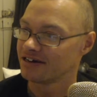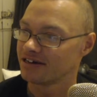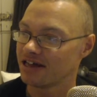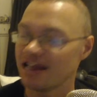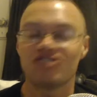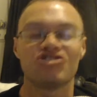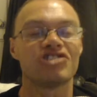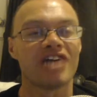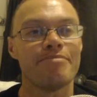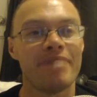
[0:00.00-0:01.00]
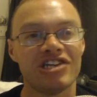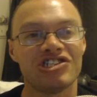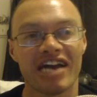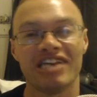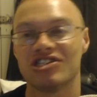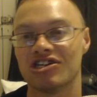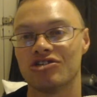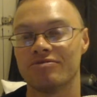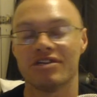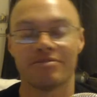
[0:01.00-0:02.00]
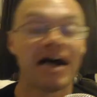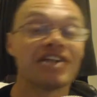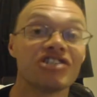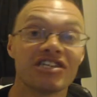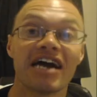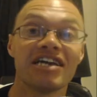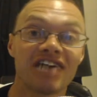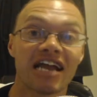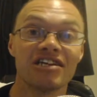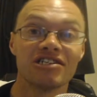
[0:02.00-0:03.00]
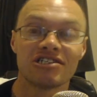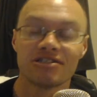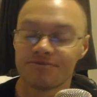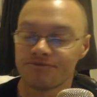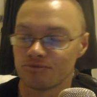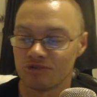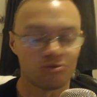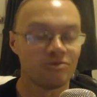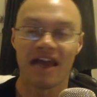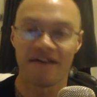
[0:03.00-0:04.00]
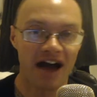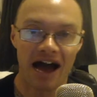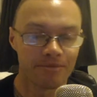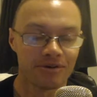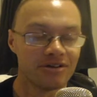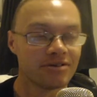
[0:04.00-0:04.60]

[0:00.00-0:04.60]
let's just say me and Jason are doing a match of the day challenge, which will never happen.